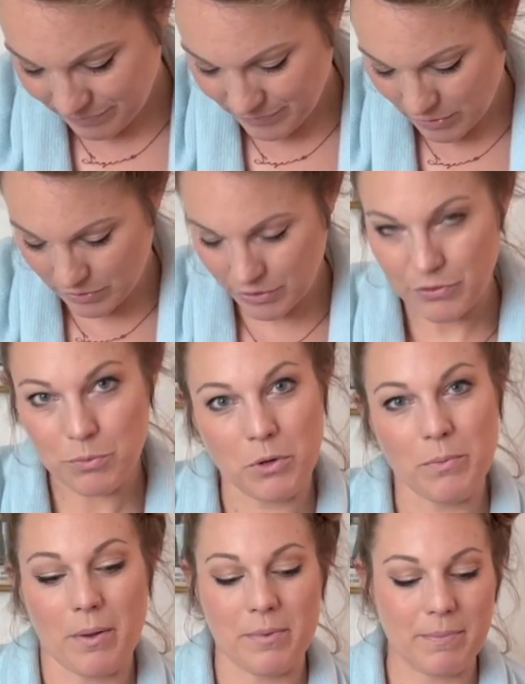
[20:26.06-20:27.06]
Oh, and a few more
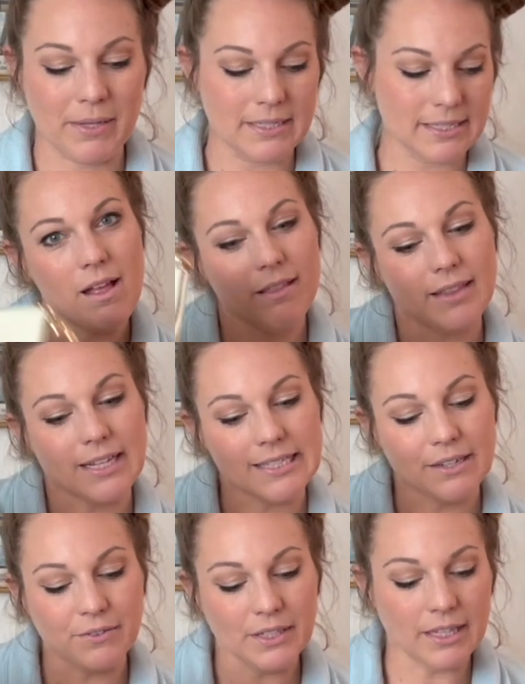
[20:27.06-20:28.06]
bobby pins. That's
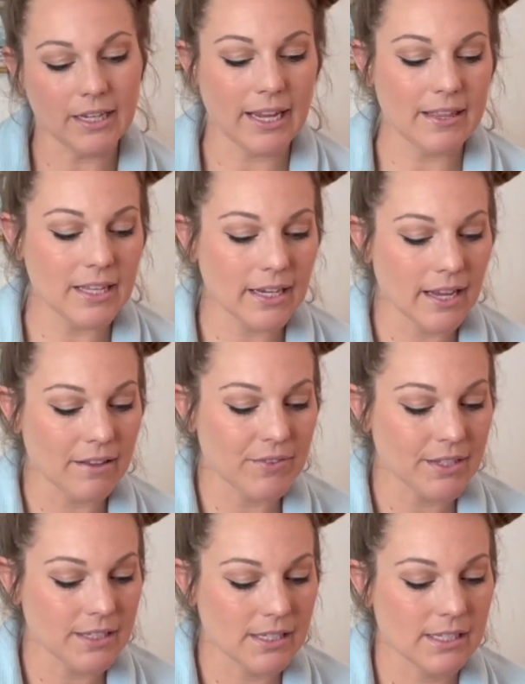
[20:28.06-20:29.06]
everything. And then I have
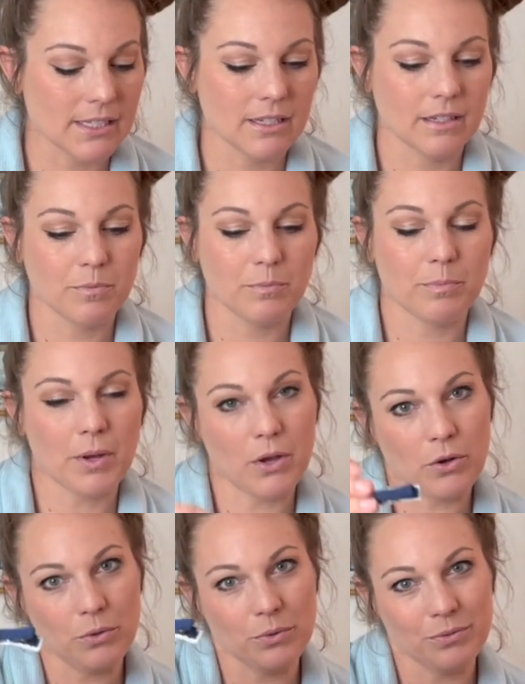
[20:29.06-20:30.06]
this
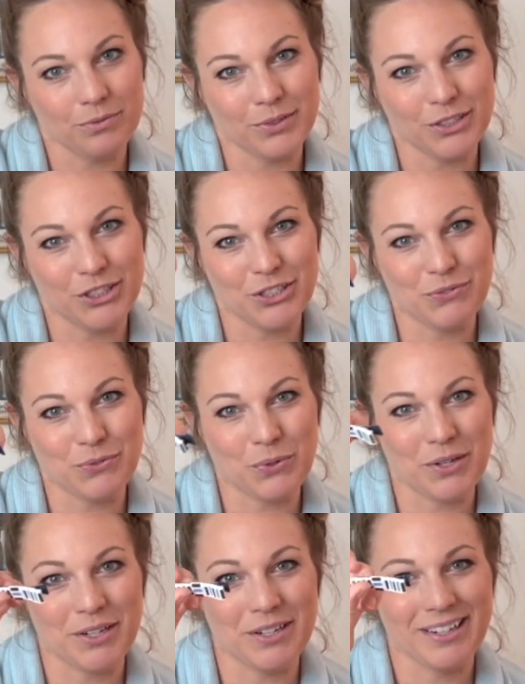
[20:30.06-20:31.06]
bow, which is
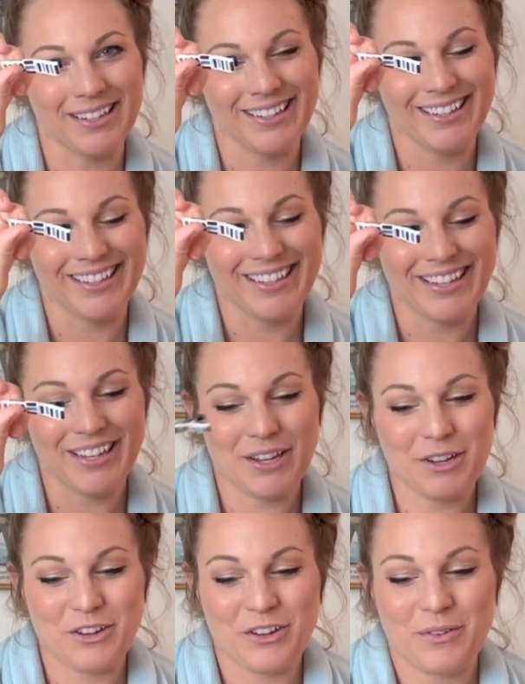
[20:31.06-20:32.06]
for
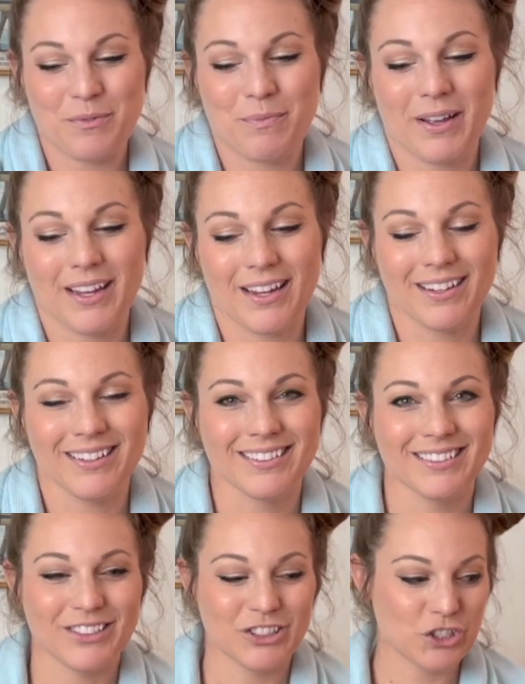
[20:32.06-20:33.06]
my
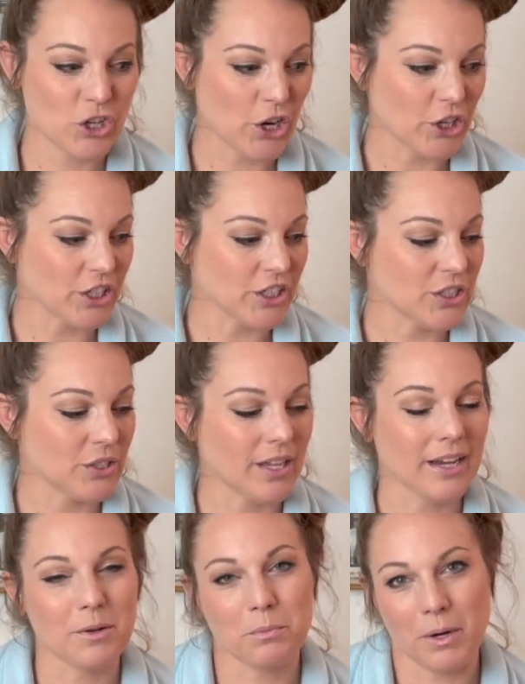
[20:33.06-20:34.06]
daughter. So
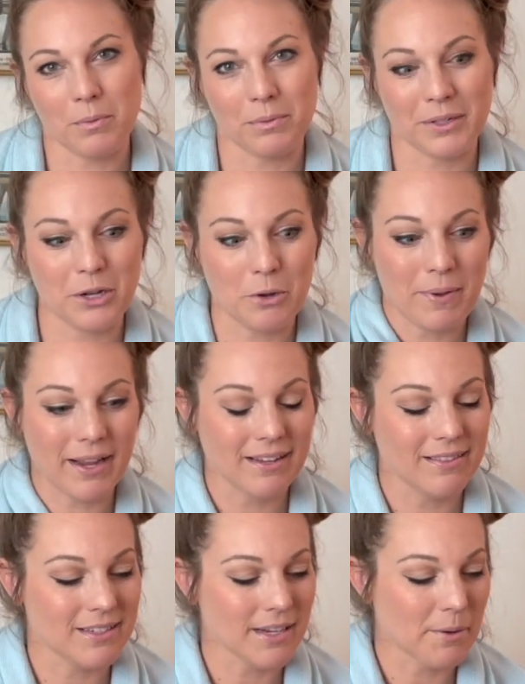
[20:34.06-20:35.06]
that can probably go back
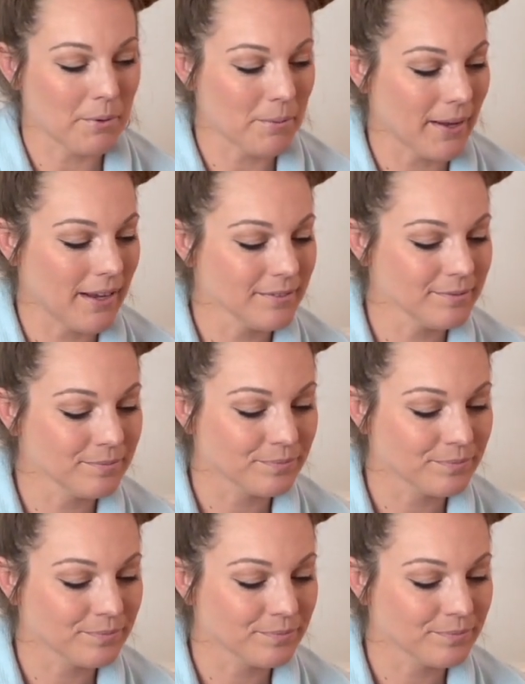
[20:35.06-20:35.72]
in the diaper bag.